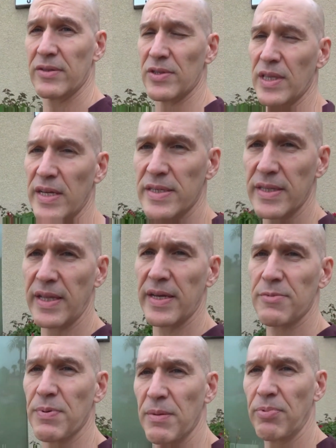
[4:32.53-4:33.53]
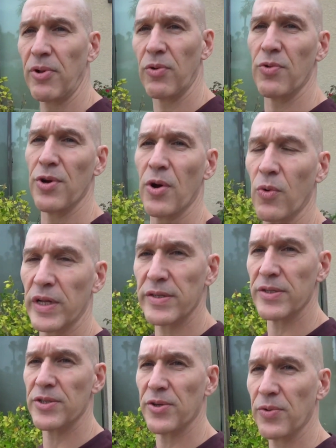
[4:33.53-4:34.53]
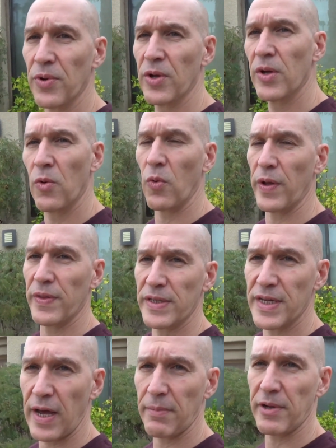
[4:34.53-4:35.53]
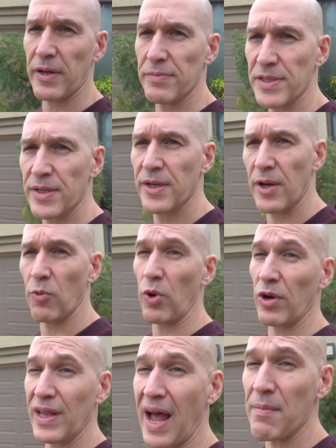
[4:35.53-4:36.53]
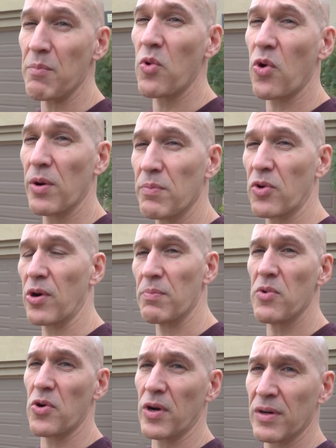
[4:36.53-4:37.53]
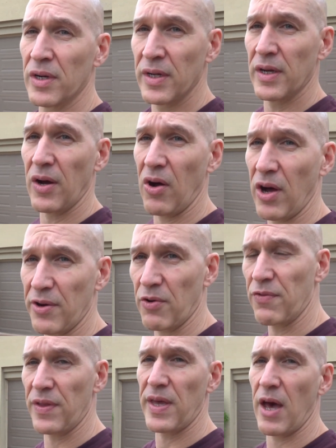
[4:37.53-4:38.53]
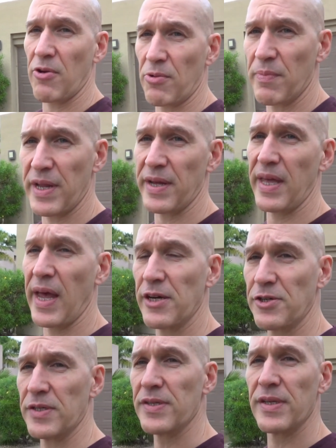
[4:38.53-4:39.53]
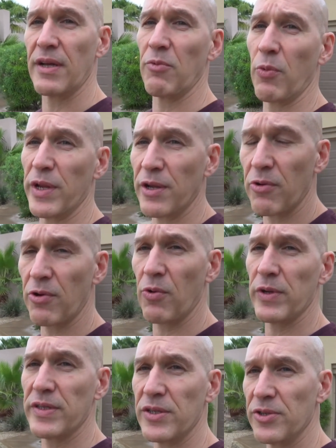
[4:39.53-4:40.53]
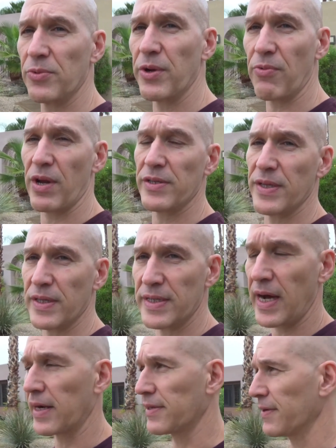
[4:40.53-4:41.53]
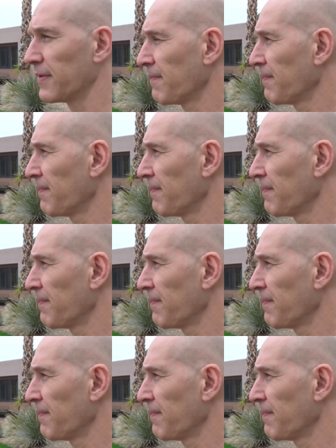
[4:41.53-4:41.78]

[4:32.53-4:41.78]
There's less and less people who know what to do when the time comes, and we rely more and more and more on over-the-counter medications. And when we don't know what to do, we run to the doctor.